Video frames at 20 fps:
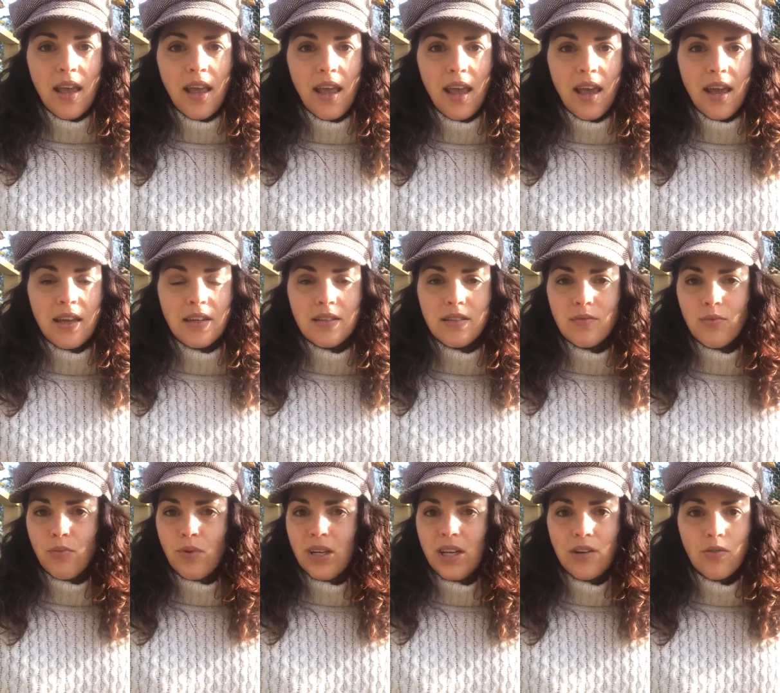and
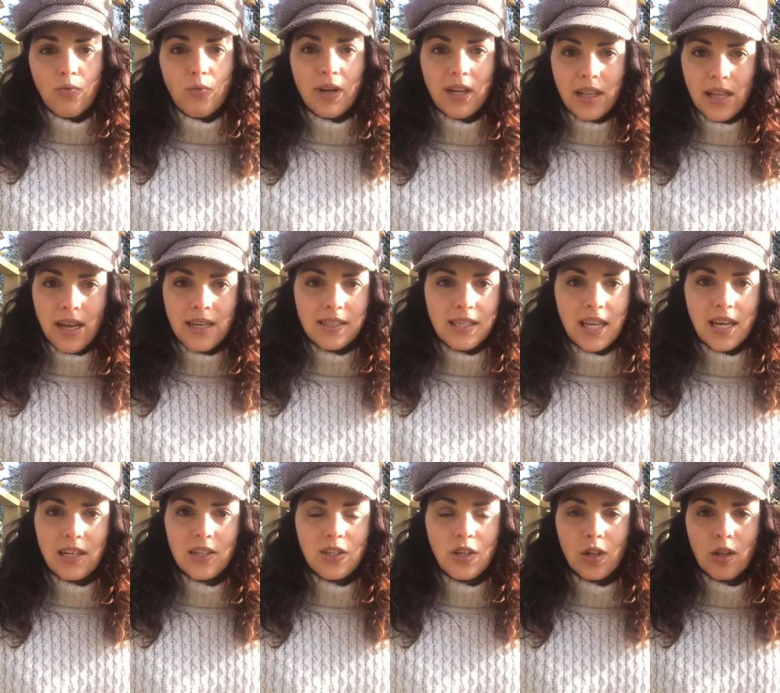we didn't realize
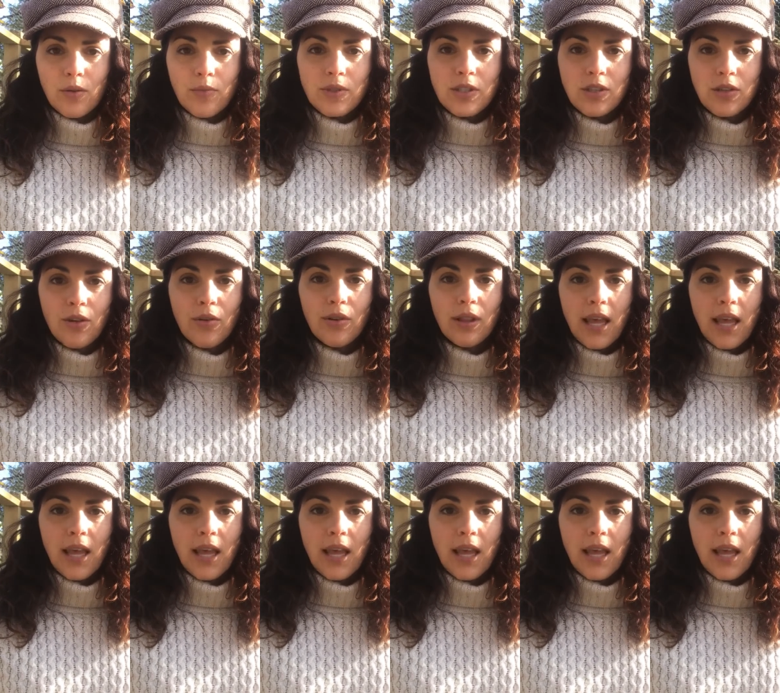it until it was too